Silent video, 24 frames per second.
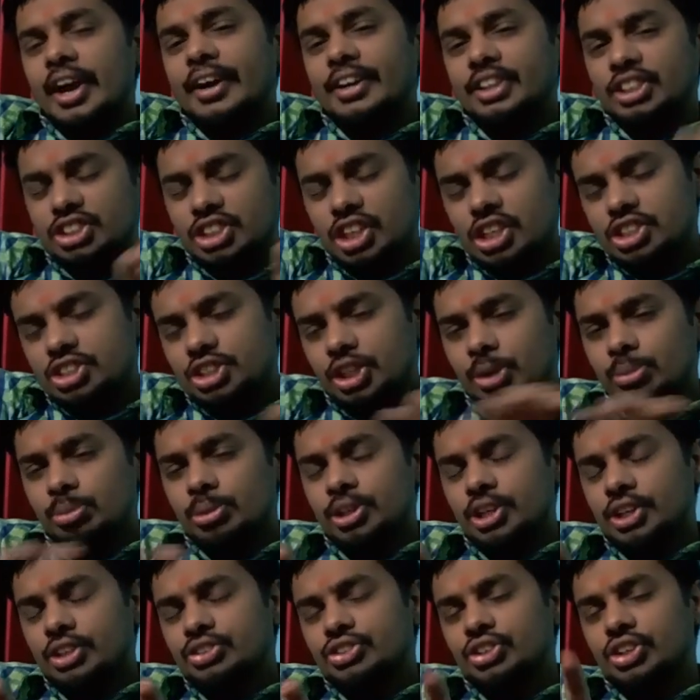And 60
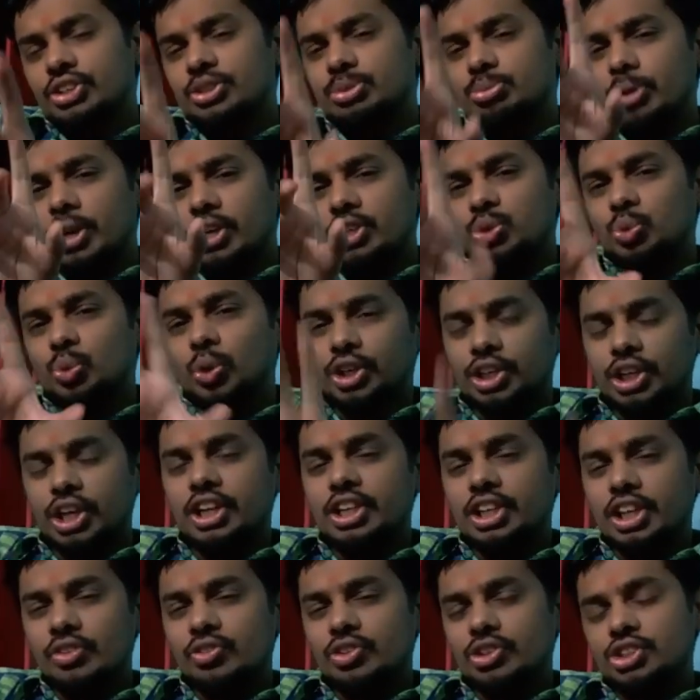minutes is makes 1
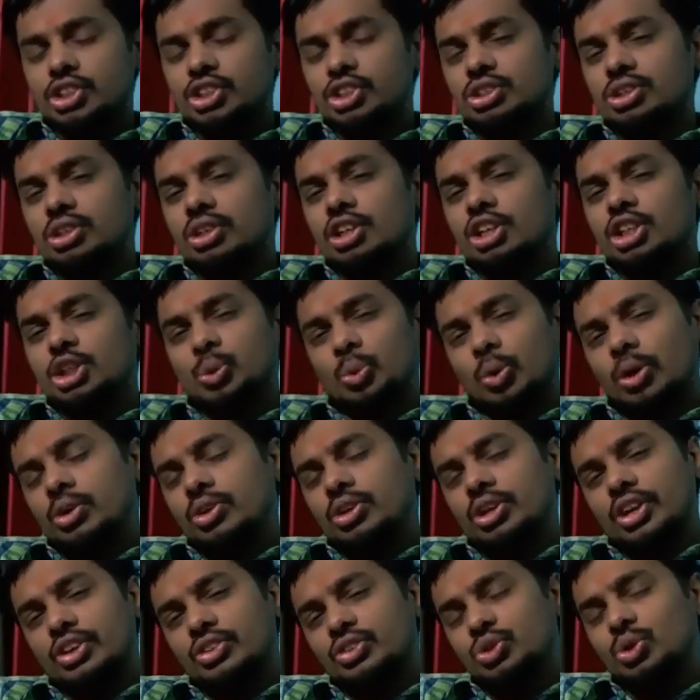degree, which is
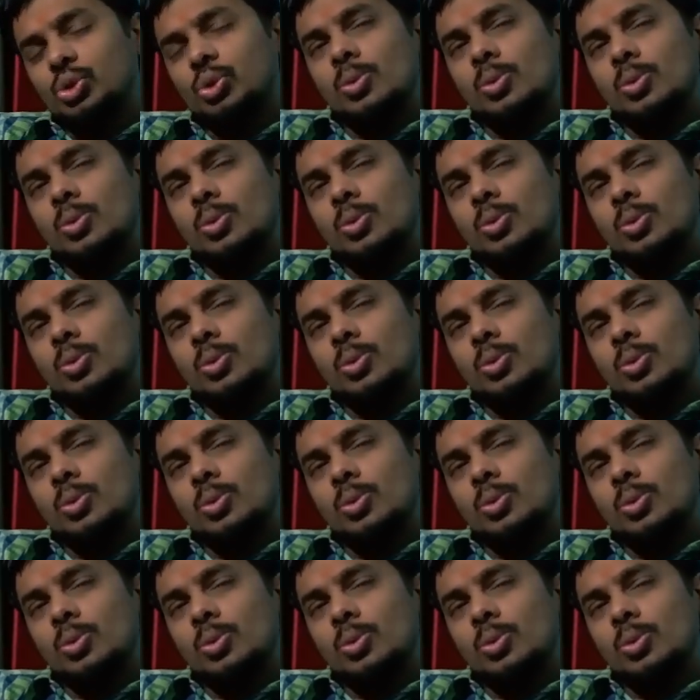12 days.